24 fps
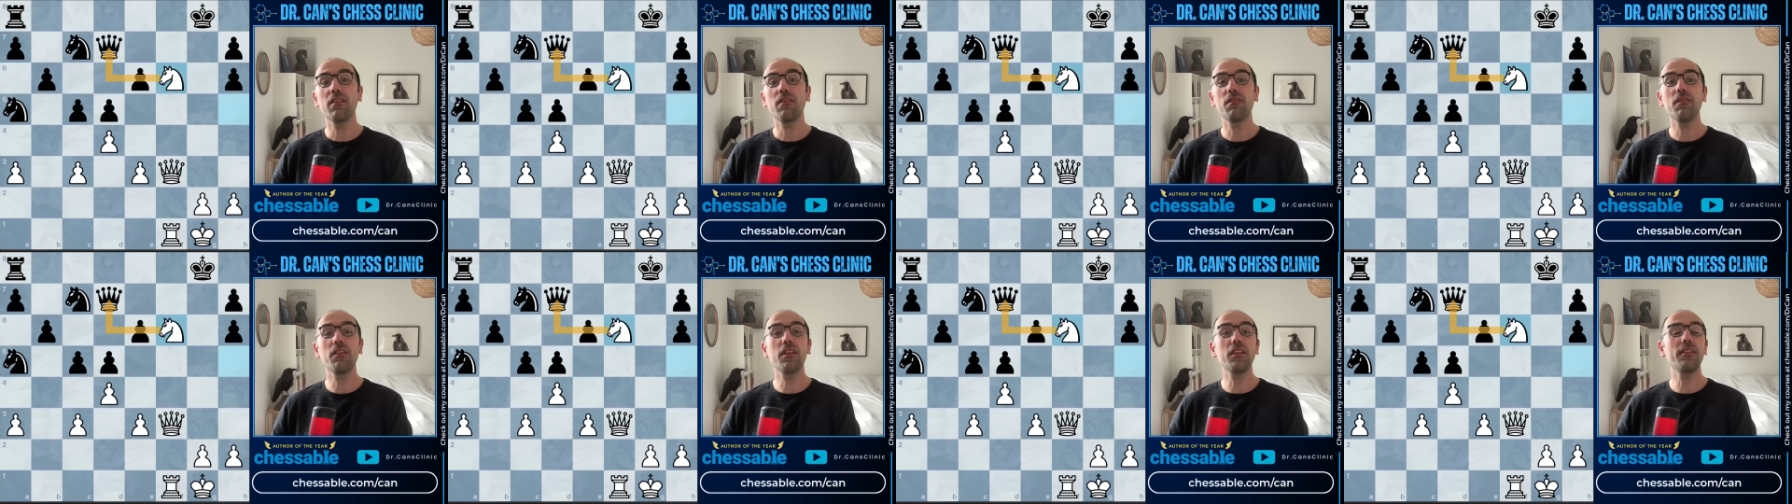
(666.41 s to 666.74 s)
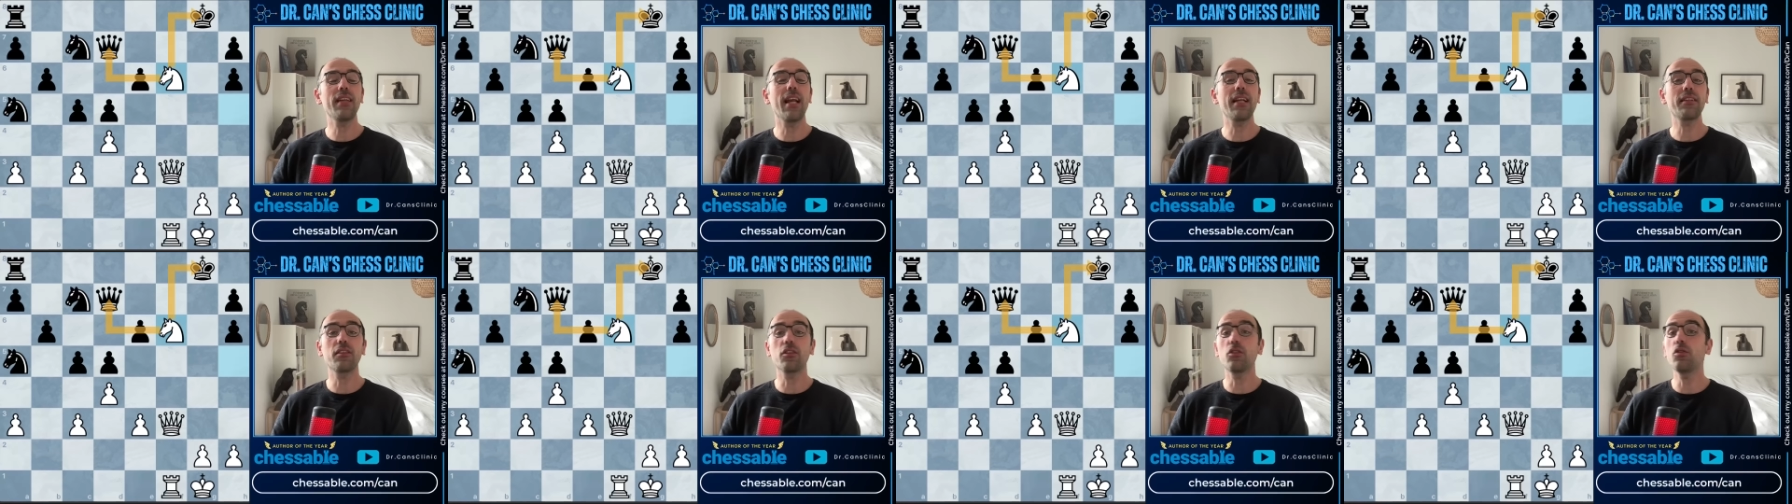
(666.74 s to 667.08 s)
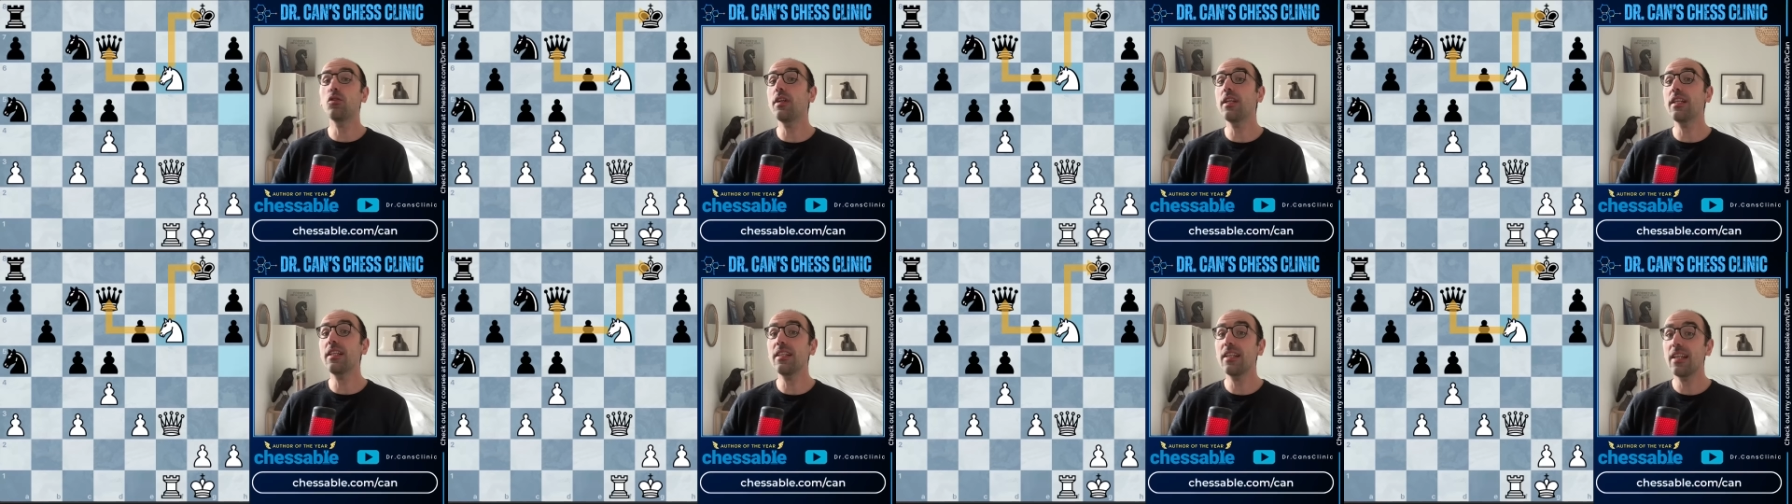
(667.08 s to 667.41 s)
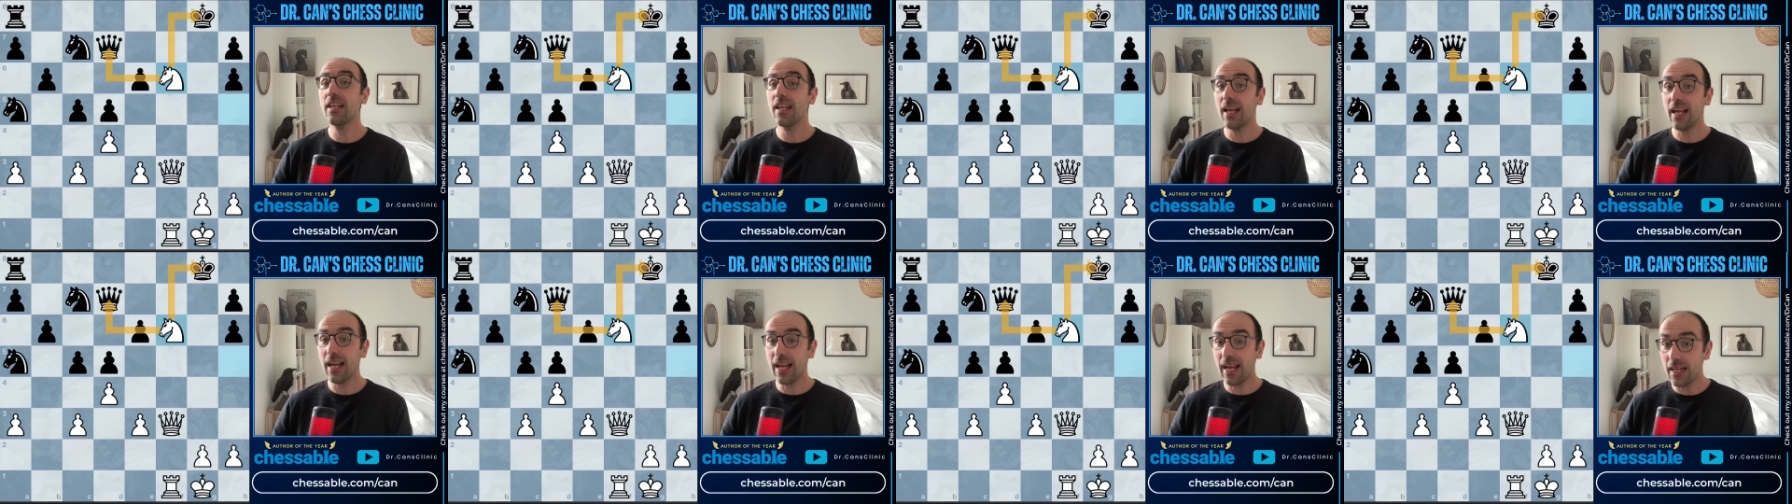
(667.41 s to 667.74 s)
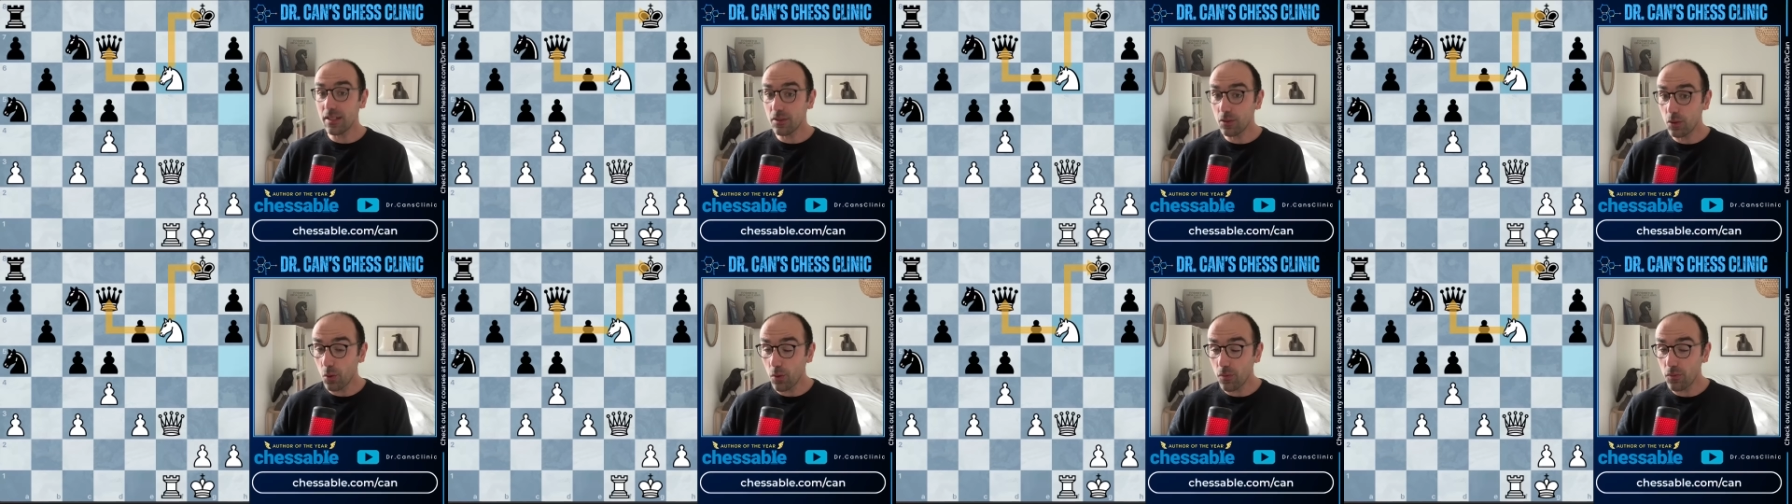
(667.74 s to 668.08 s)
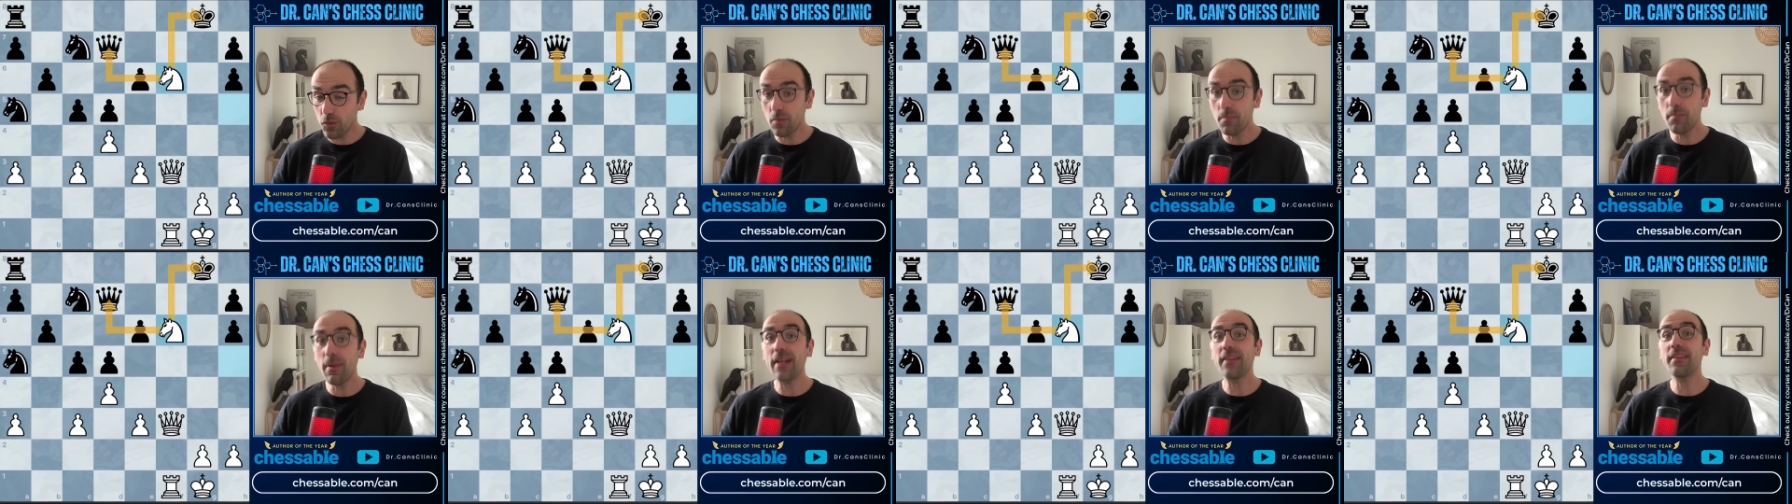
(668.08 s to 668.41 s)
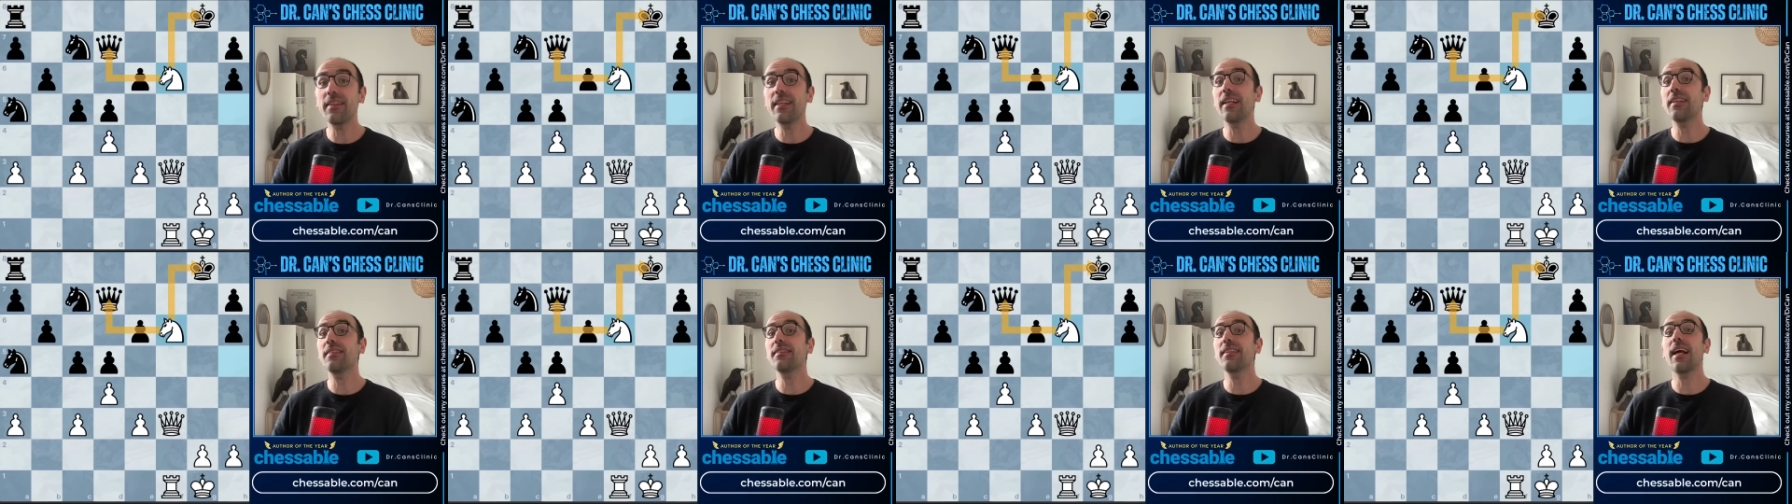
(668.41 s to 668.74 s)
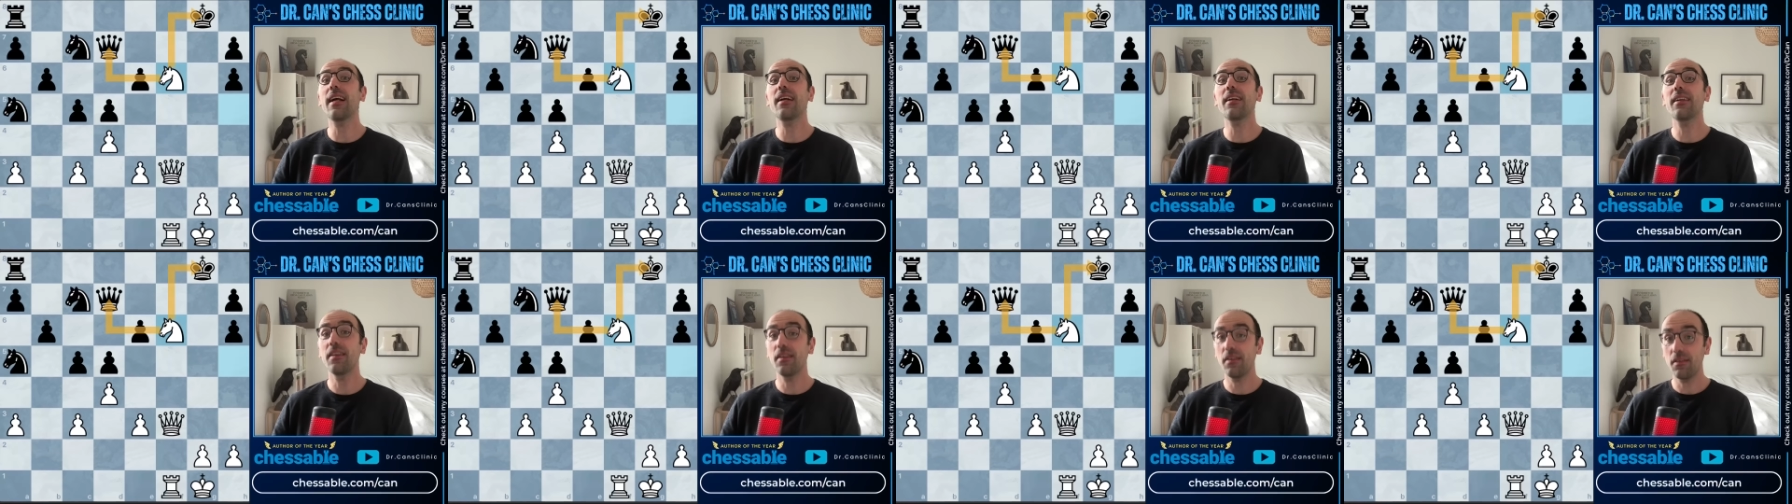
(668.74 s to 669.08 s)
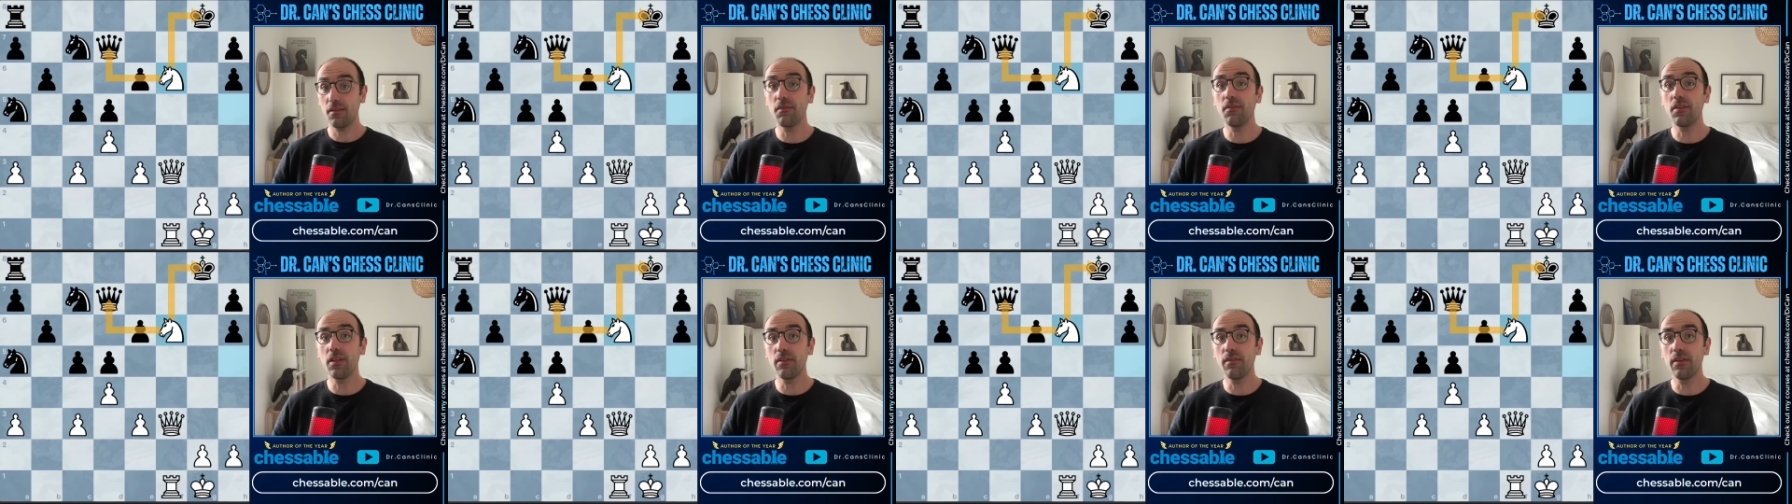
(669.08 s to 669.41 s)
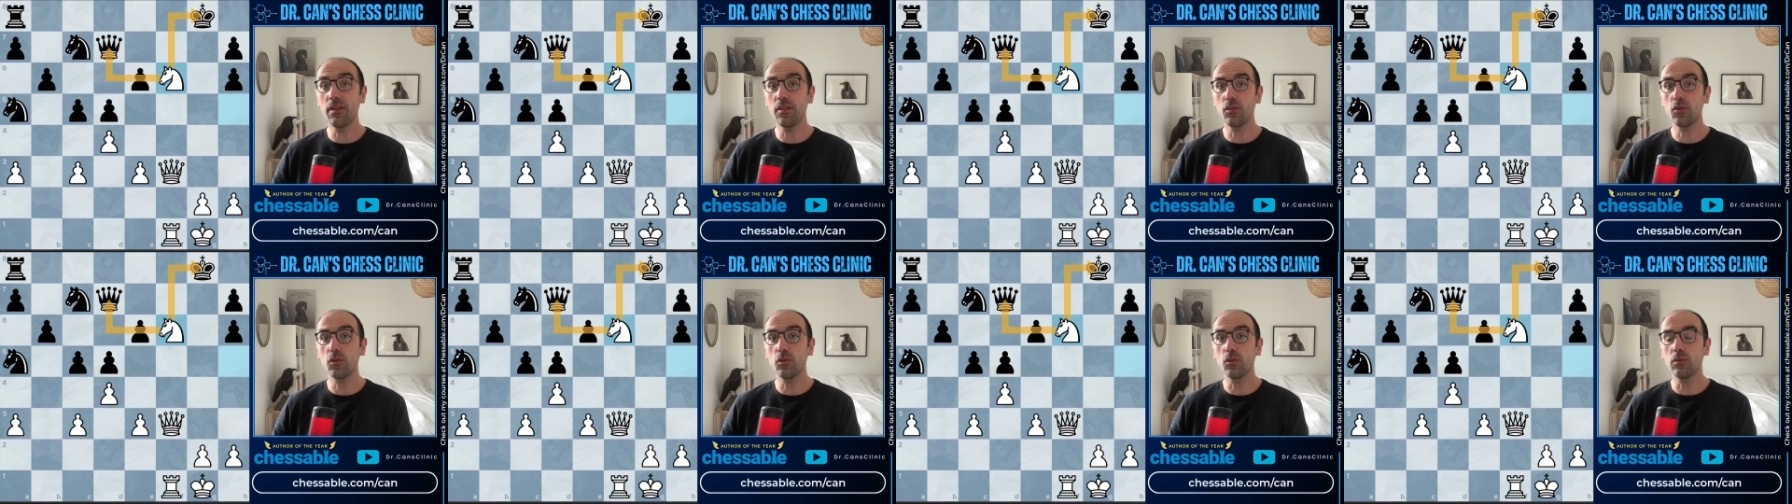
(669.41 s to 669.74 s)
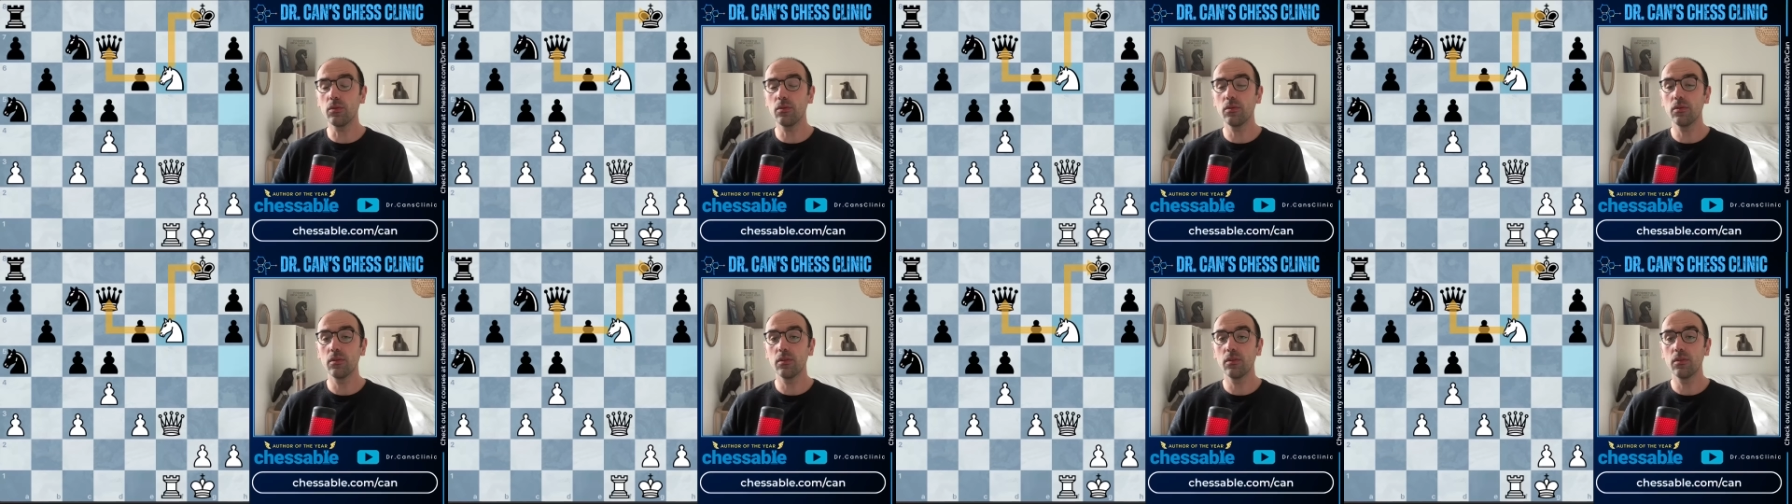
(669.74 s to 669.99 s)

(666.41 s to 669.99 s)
We take the queen and go for a mating attack very, very soon.